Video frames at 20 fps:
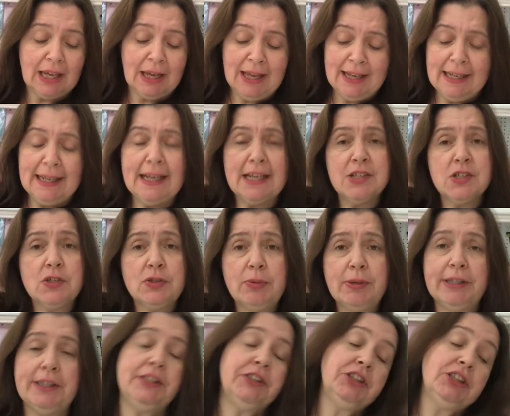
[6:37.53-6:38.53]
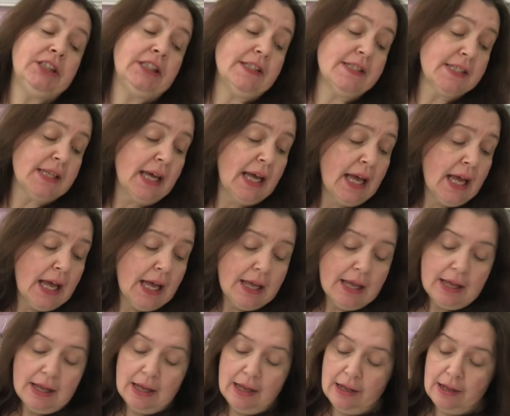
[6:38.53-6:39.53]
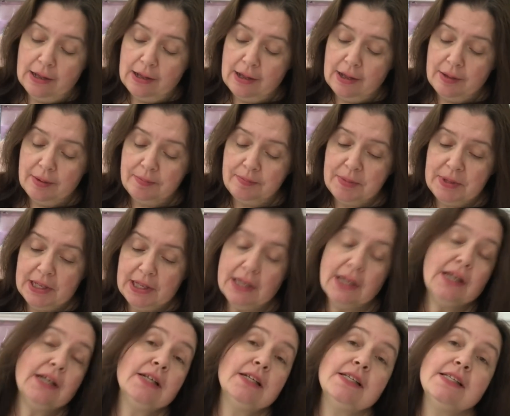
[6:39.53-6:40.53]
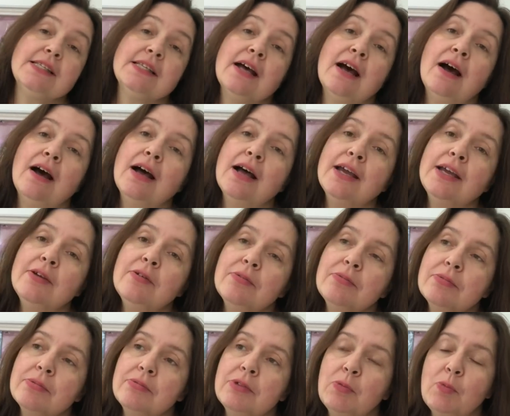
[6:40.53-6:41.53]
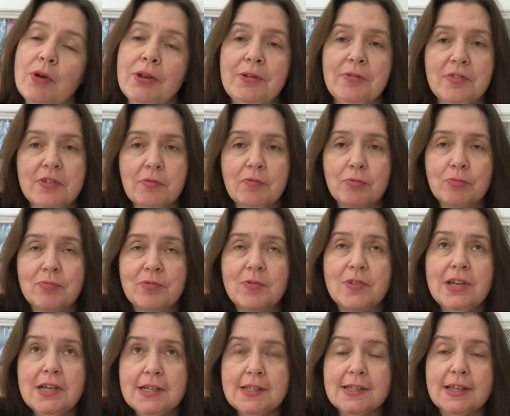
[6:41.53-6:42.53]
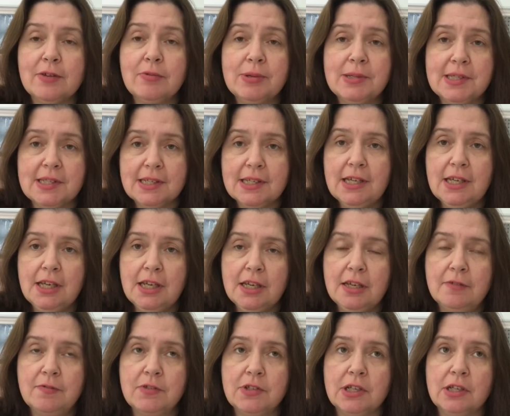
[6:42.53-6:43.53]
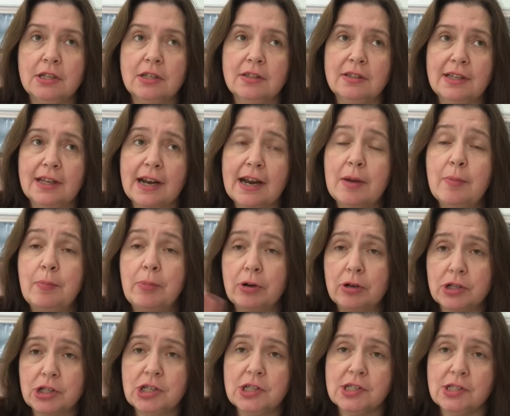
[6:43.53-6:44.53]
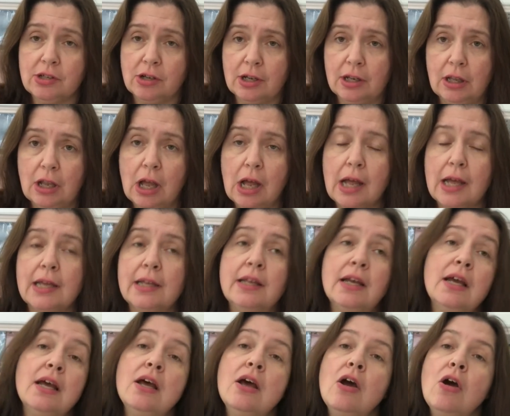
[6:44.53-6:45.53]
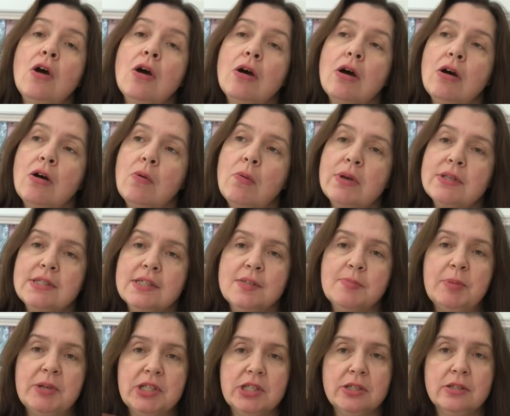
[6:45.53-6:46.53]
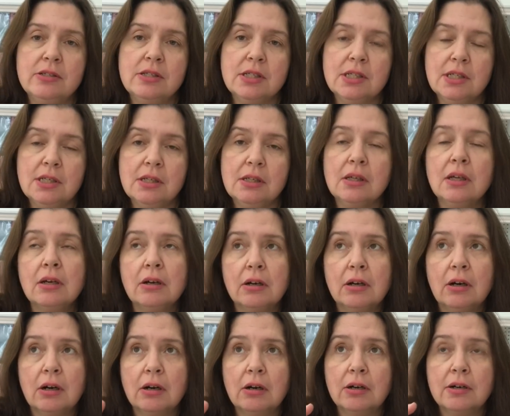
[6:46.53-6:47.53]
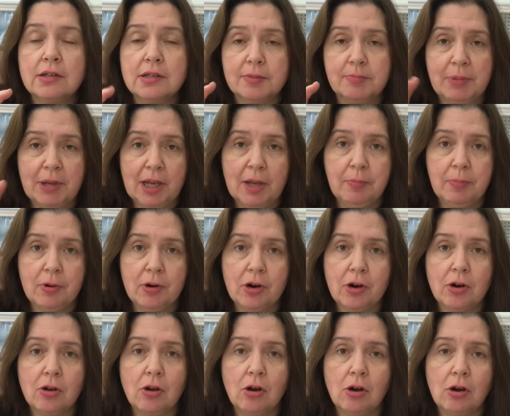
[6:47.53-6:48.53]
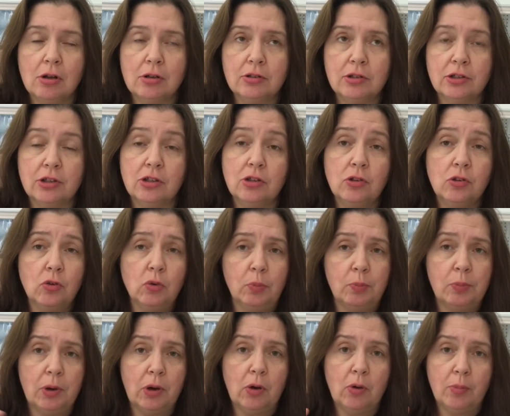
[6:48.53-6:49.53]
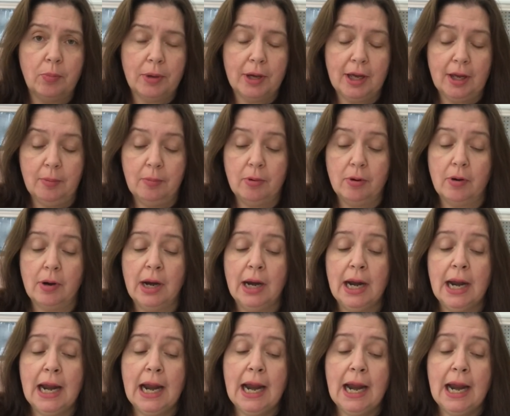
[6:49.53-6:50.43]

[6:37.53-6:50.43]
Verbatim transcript: and it has twenty sheets, uh, because I one of the things I received that I purchased online uh, was a specialty art paper called a Yupo paper.